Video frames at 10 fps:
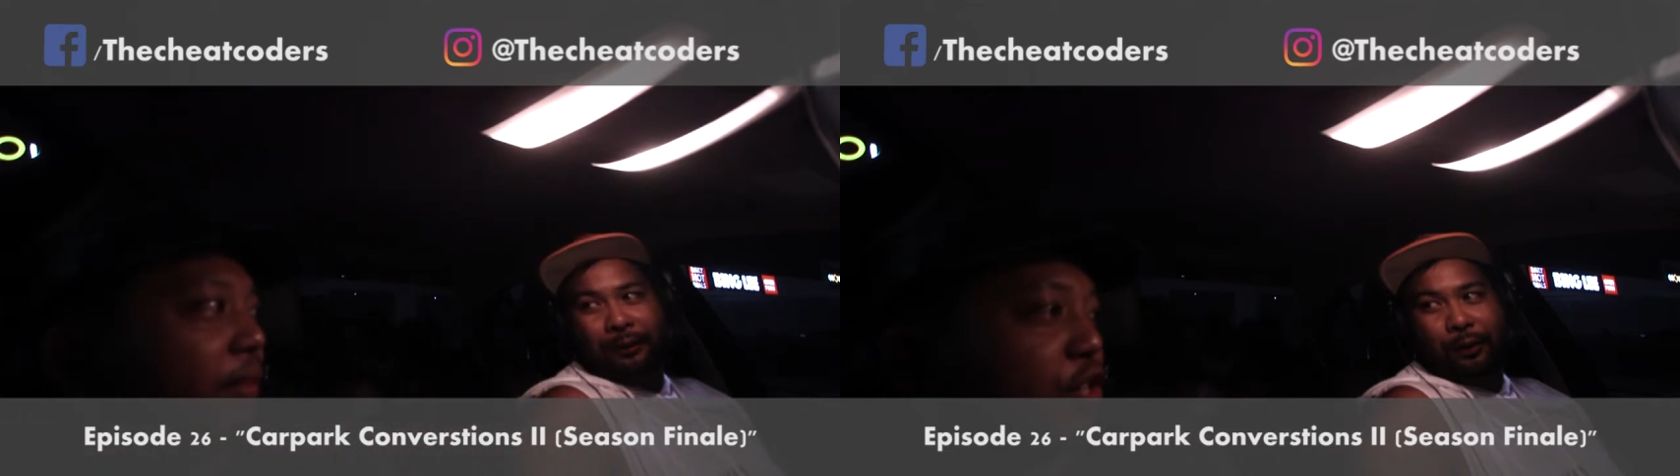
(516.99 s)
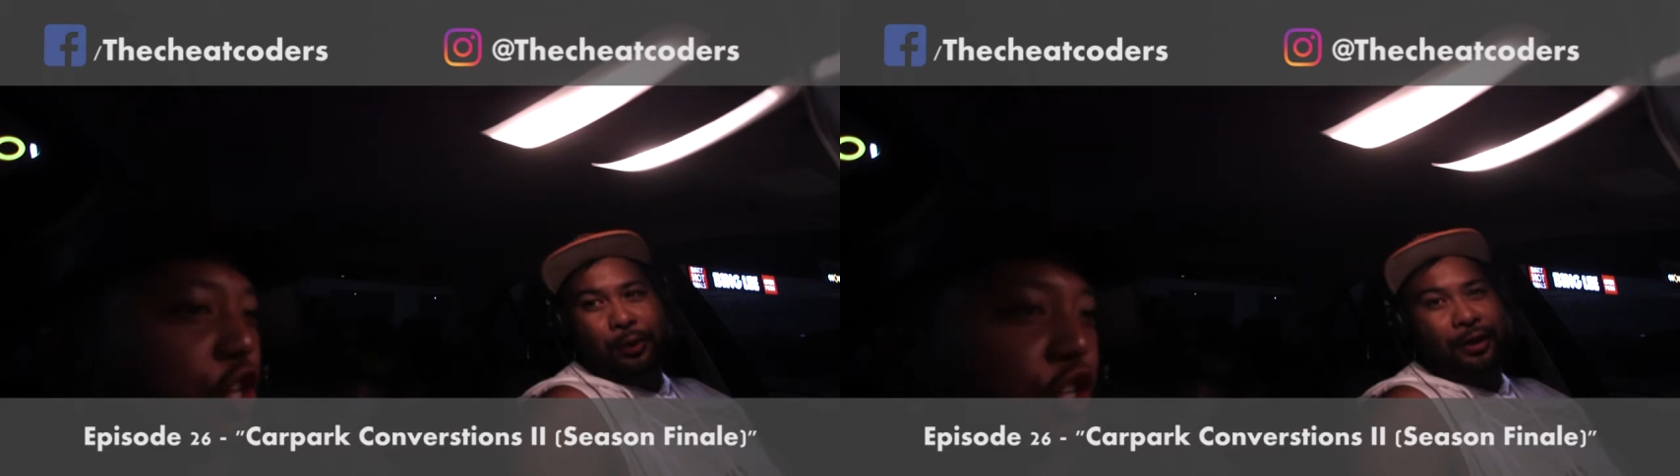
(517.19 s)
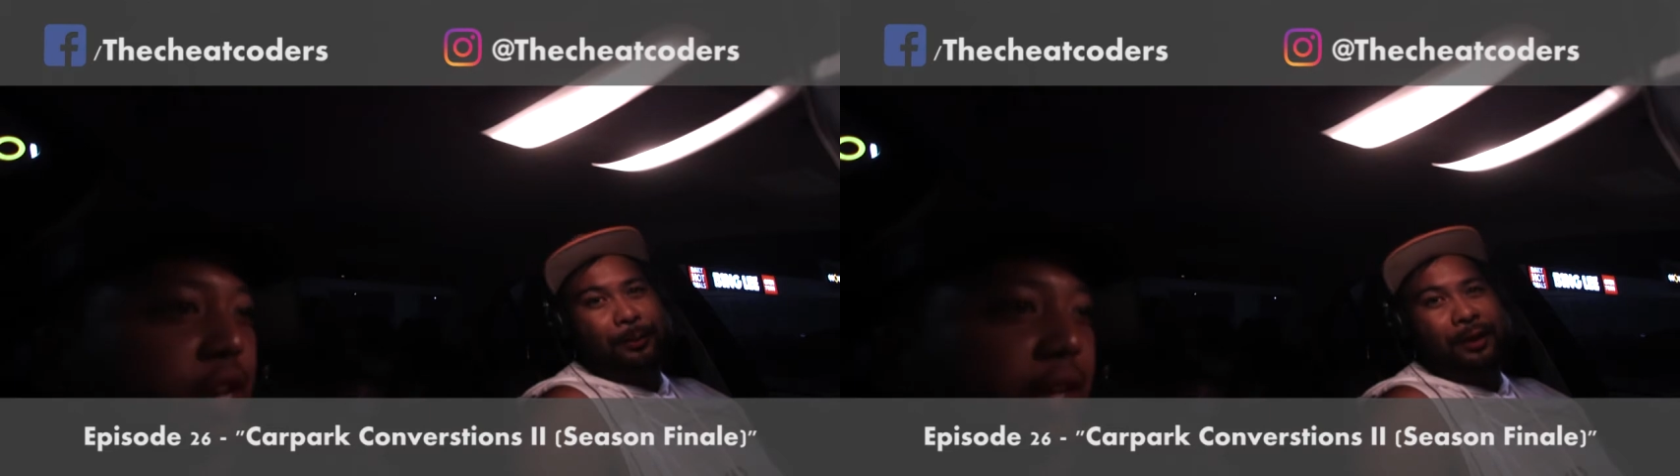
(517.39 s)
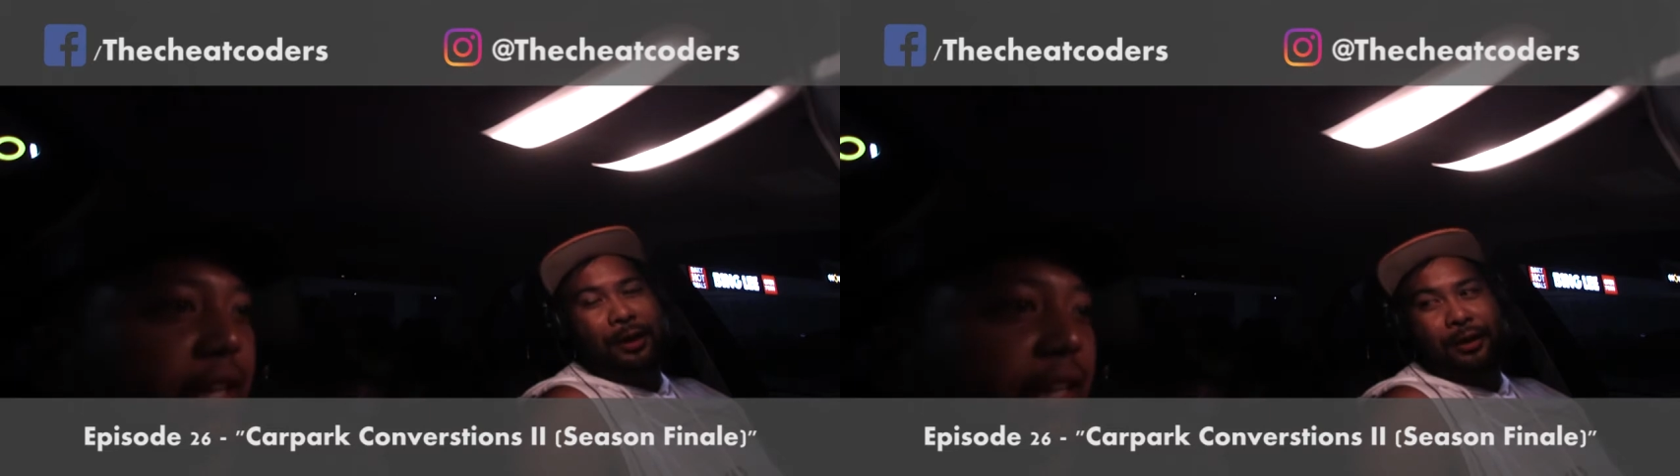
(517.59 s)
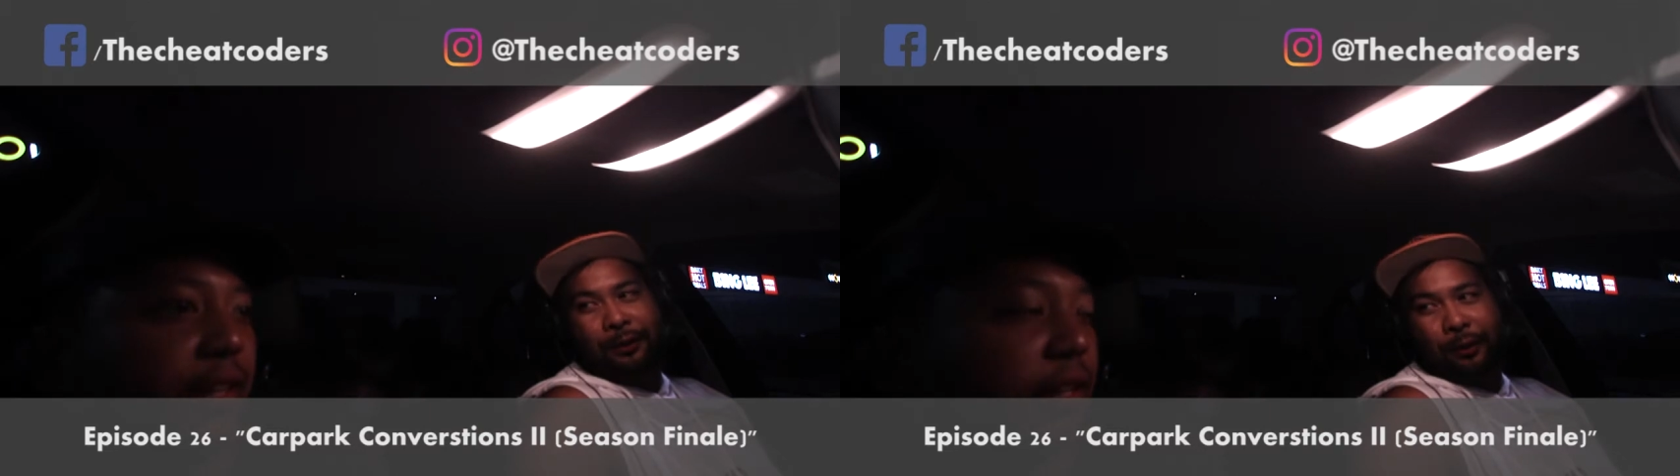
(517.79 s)
If it was
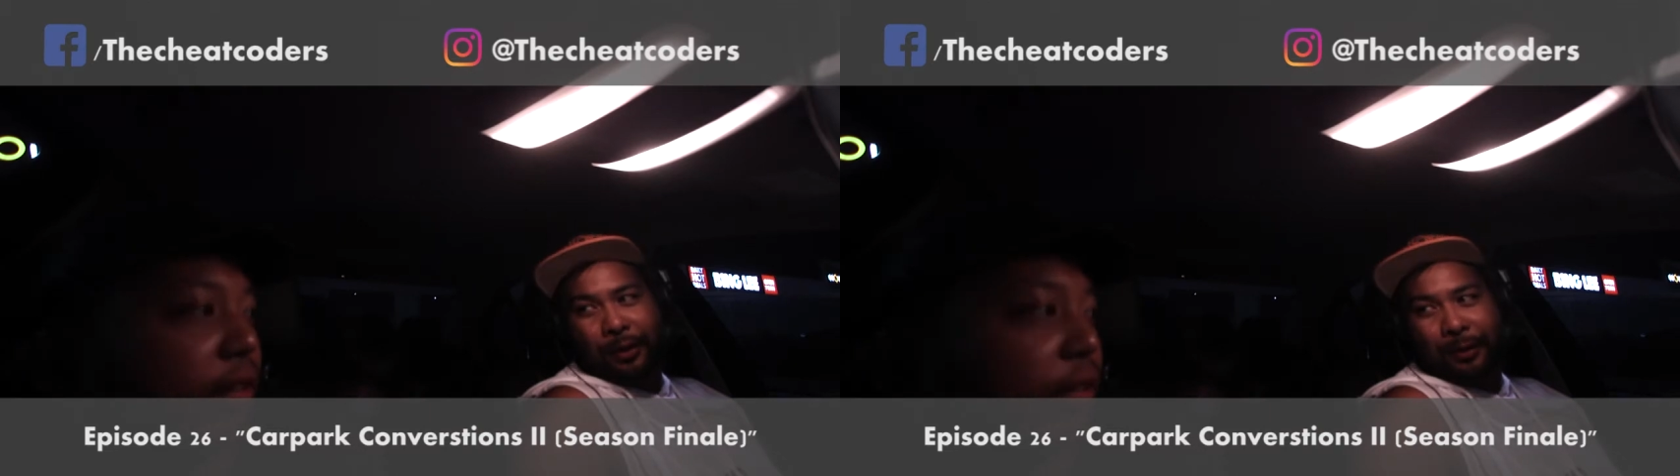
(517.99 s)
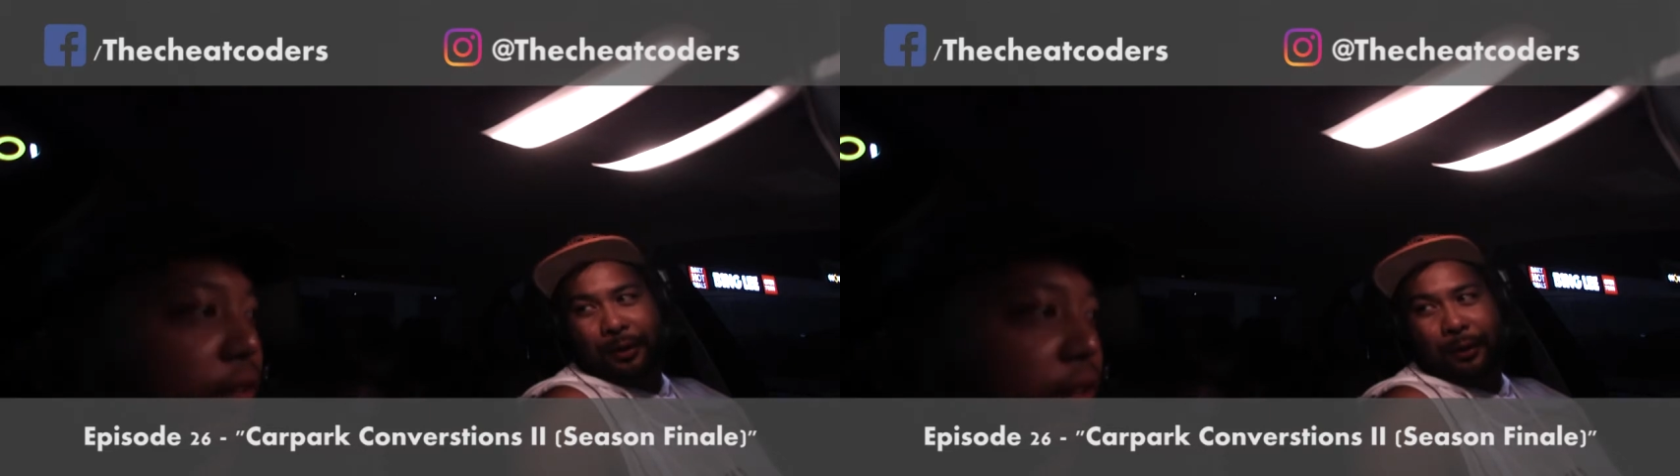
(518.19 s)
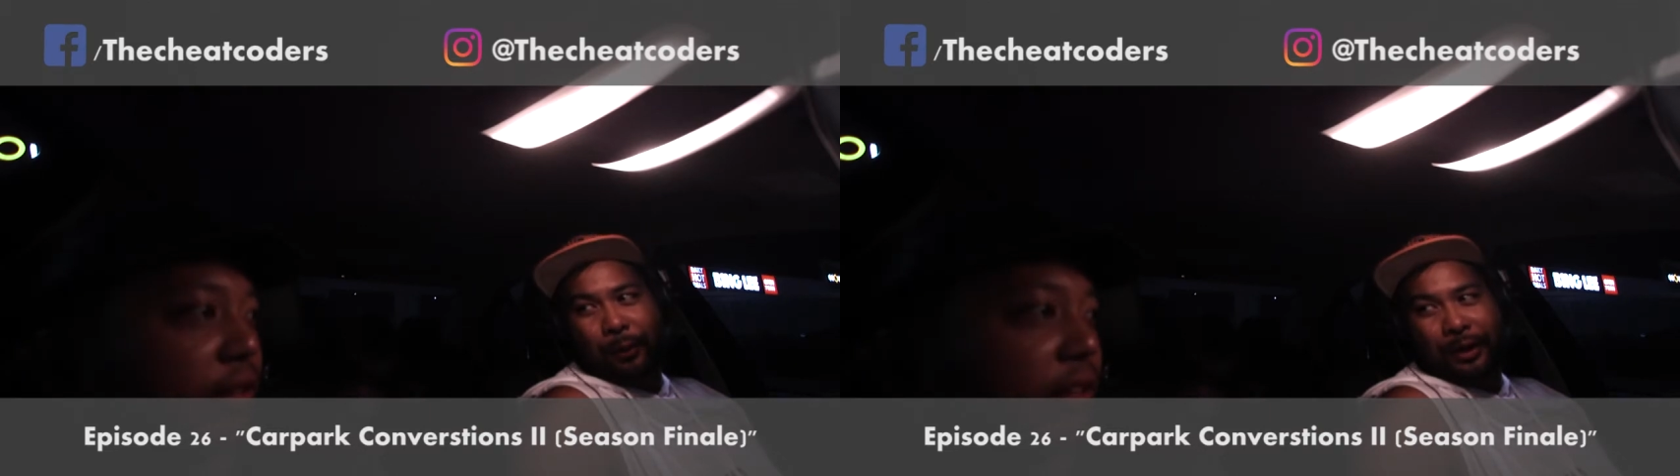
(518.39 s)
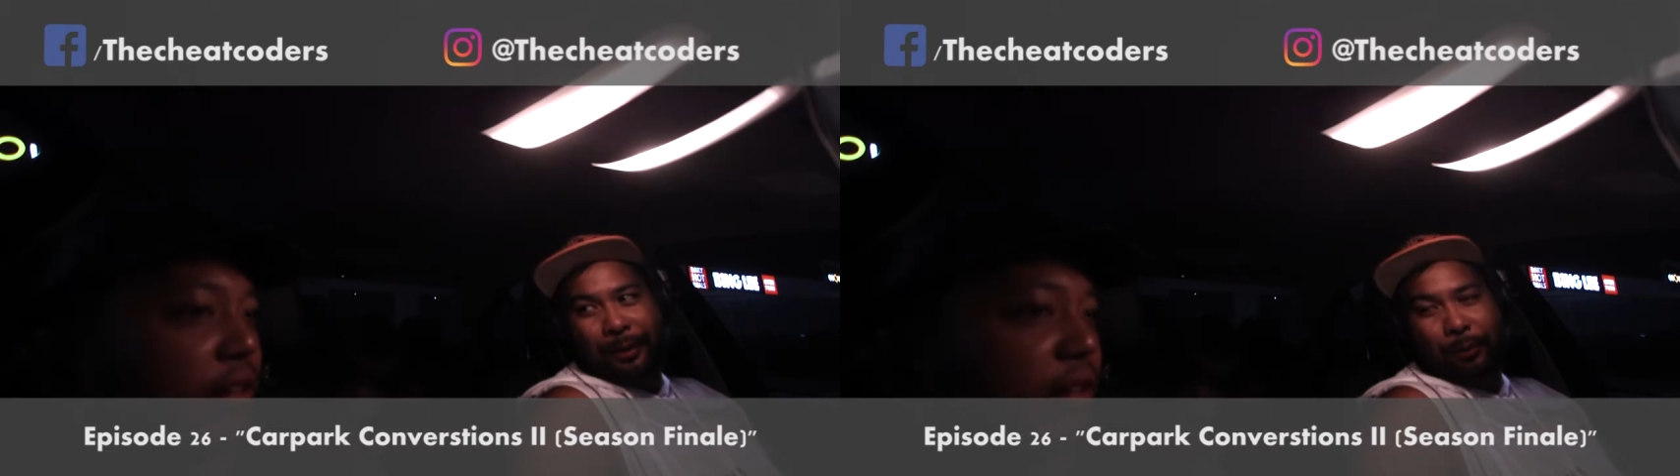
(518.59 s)
something else, if it wasn't